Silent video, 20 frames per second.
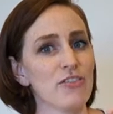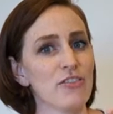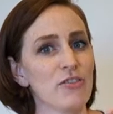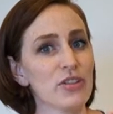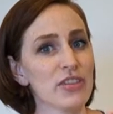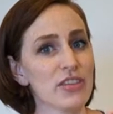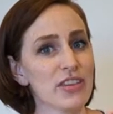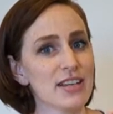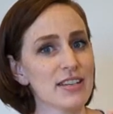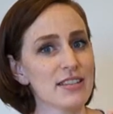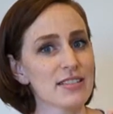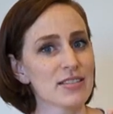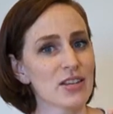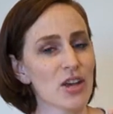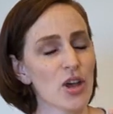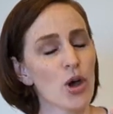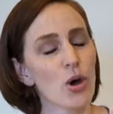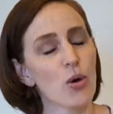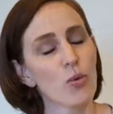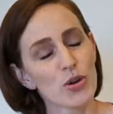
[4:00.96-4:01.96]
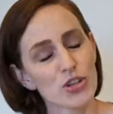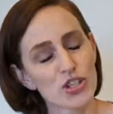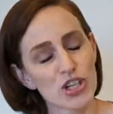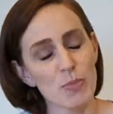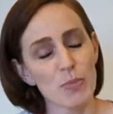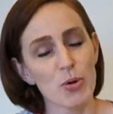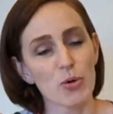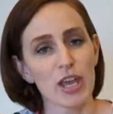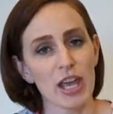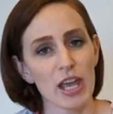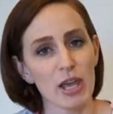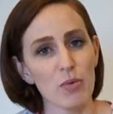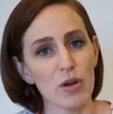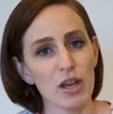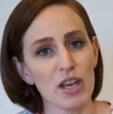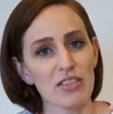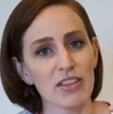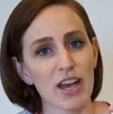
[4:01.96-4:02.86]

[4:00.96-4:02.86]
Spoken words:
with this, which I'm okay with.